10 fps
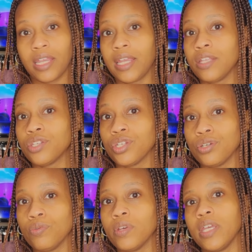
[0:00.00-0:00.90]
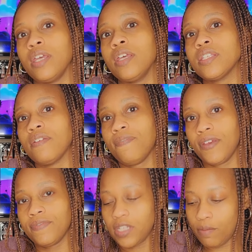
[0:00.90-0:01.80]
It too is
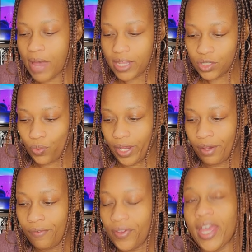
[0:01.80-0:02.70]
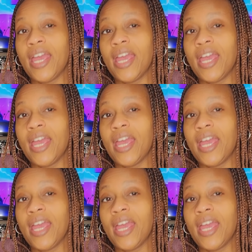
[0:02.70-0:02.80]
15 by 12.